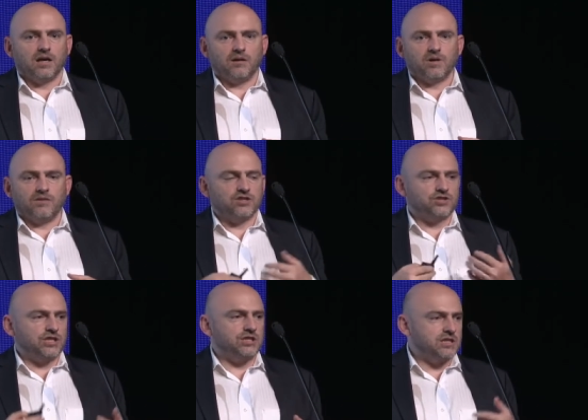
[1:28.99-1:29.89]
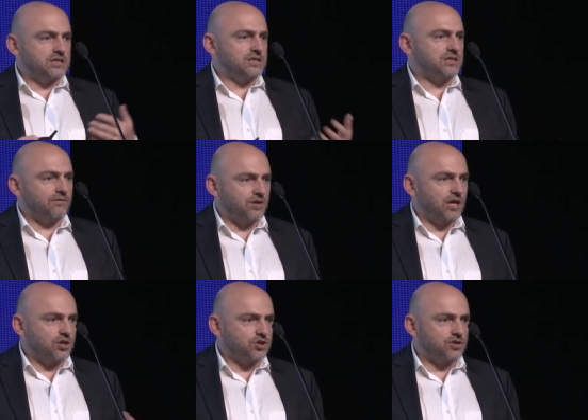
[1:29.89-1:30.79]
um, the CDs is
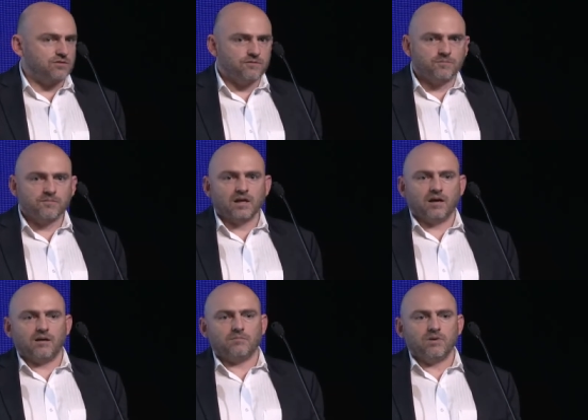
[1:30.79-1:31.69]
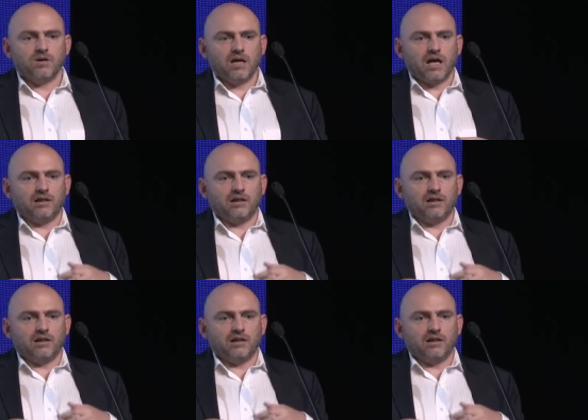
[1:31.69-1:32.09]
aviation, um,